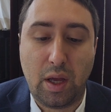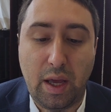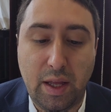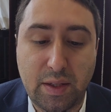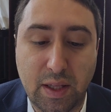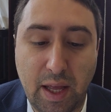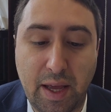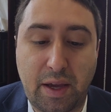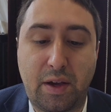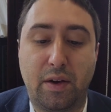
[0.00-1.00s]
it's
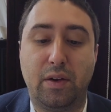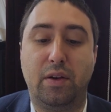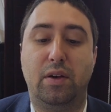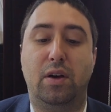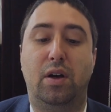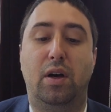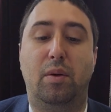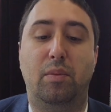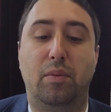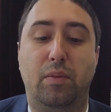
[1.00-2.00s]
like
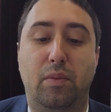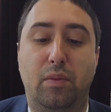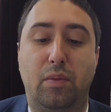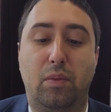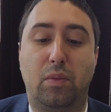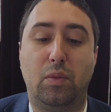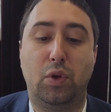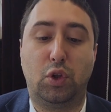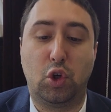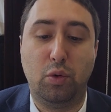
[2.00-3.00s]
the
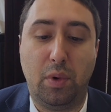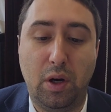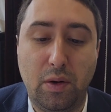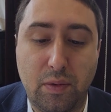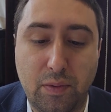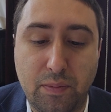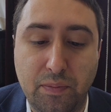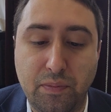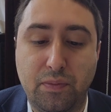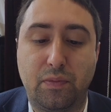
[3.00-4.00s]
tuma
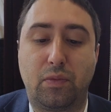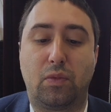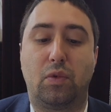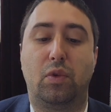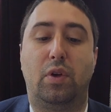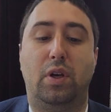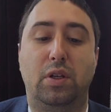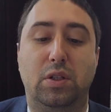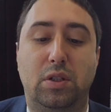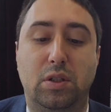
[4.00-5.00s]

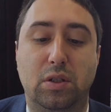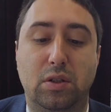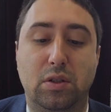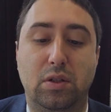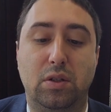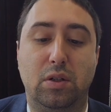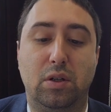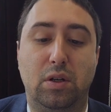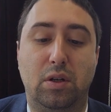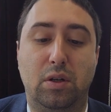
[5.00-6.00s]
is
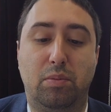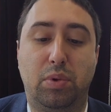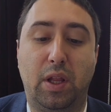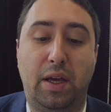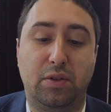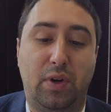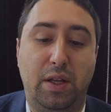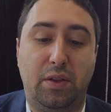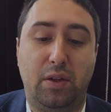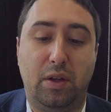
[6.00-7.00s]
a place,
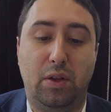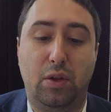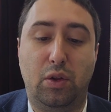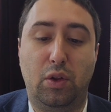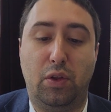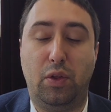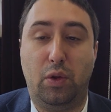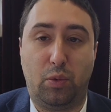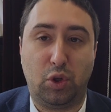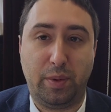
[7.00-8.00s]
right?
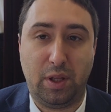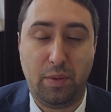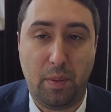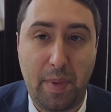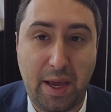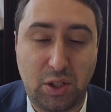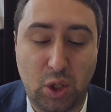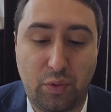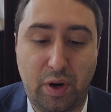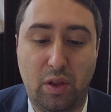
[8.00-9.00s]
We're talking about the mace
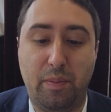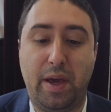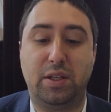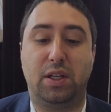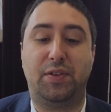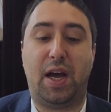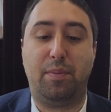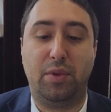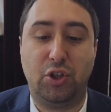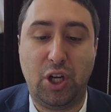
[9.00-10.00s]
over here, the mace on top
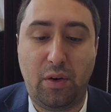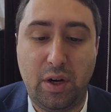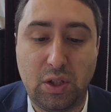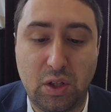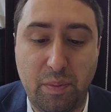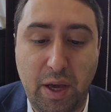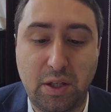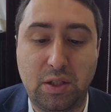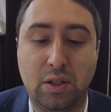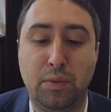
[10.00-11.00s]
of the sheretz. So the mace